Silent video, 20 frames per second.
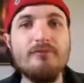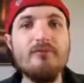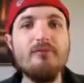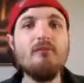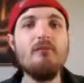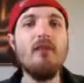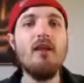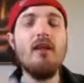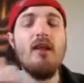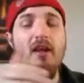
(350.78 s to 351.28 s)

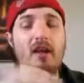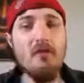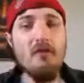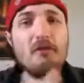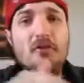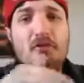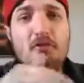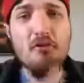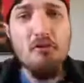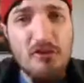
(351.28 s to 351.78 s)
And the original
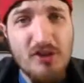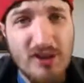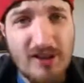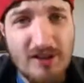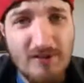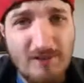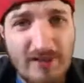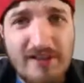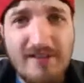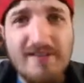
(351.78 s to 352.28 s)

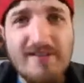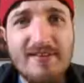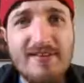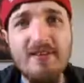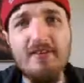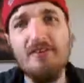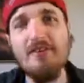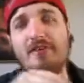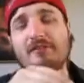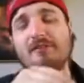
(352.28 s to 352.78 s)
TV series
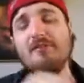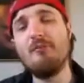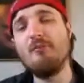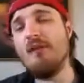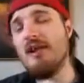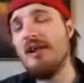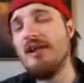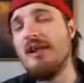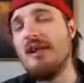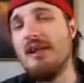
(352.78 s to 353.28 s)
for me
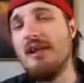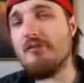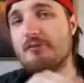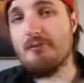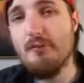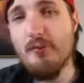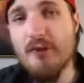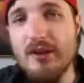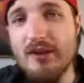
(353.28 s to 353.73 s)
is brilliant,